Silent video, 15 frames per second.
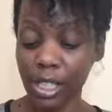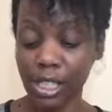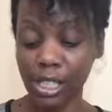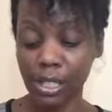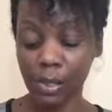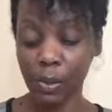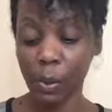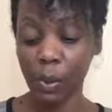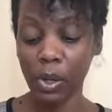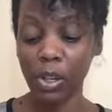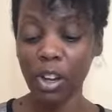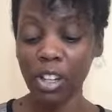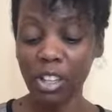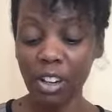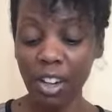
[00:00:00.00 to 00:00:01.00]
this is the story.
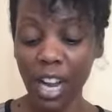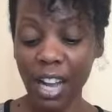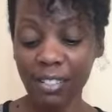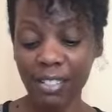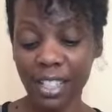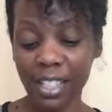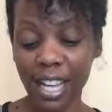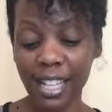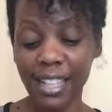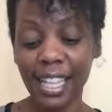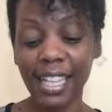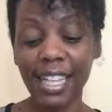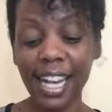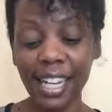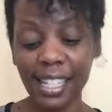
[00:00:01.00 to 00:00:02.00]
Not long after that, the
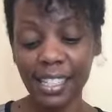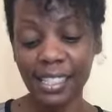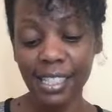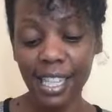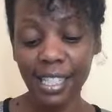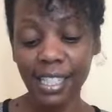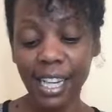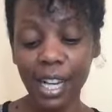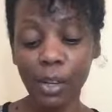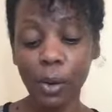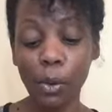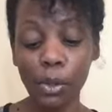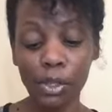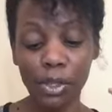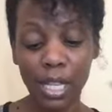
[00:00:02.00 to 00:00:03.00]
younger son got
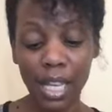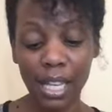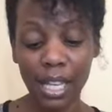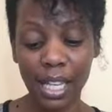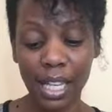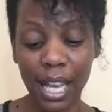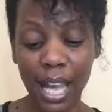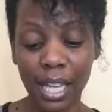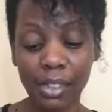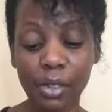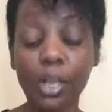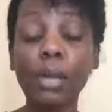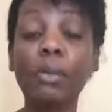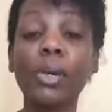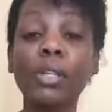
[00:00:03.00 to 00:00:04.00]
all together he had.
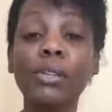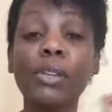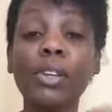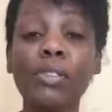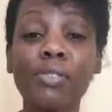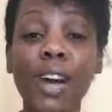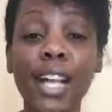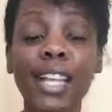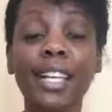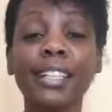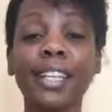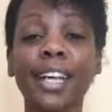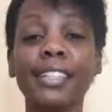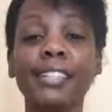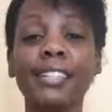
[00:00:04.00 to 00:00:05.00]
So he went to his father
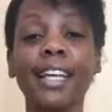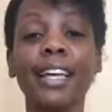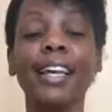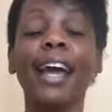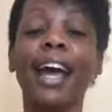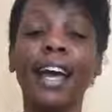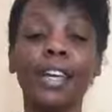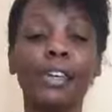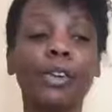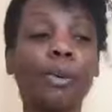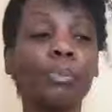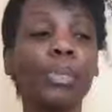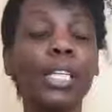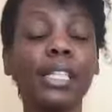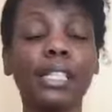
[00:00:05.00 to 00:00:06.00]
and, and said, you
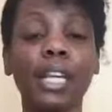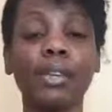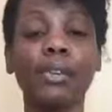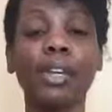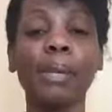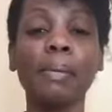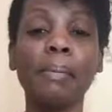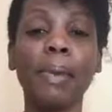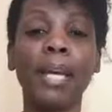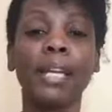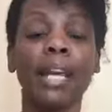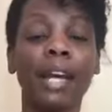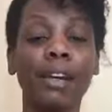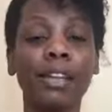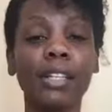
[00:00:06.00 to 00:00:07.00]
know, please can you give me my
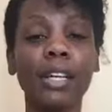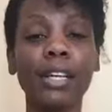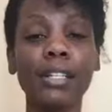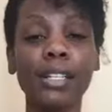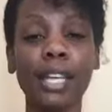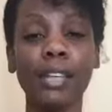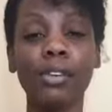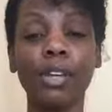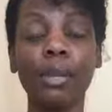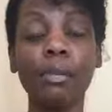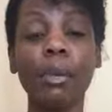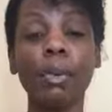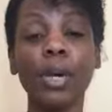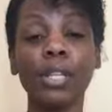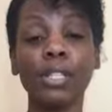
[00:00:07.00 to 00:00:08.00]
inheritance? Can you give
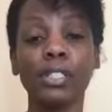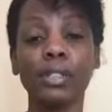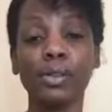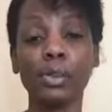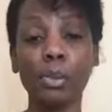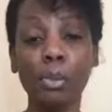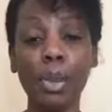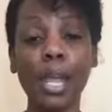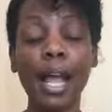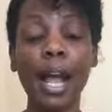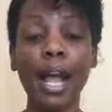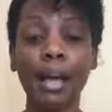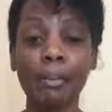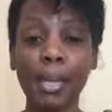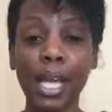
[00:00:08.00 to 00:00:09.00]
me what is due to me?
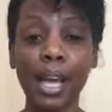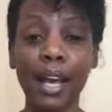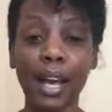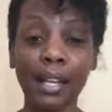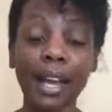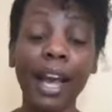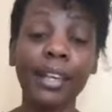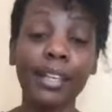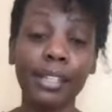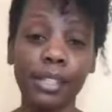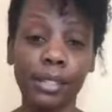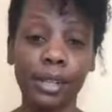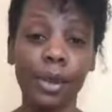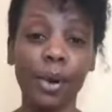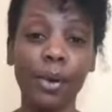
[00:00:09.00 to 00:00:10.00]
I mean, I, I need
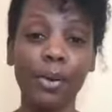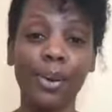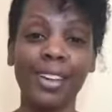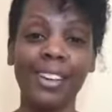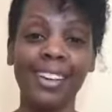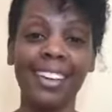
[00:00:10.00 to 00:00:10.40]
to go.